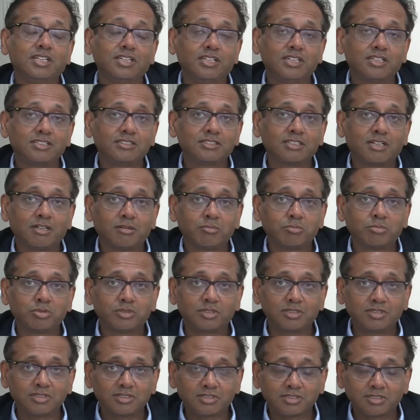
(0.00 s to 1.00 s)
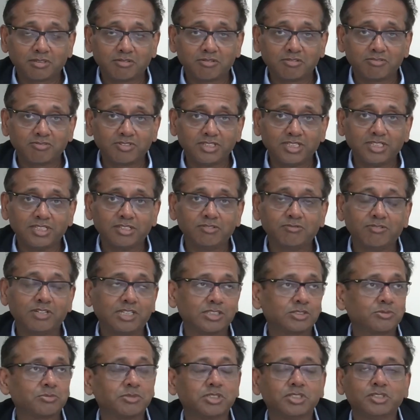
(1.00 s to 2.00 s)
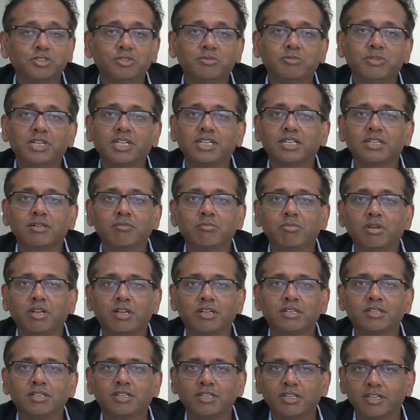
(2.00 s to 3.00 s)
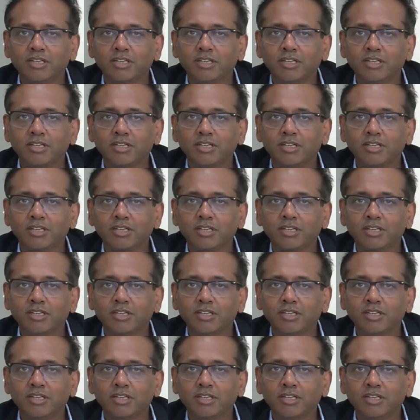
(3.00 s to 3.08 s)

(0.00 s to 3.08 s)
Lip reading: example, some of the investment you make in plant and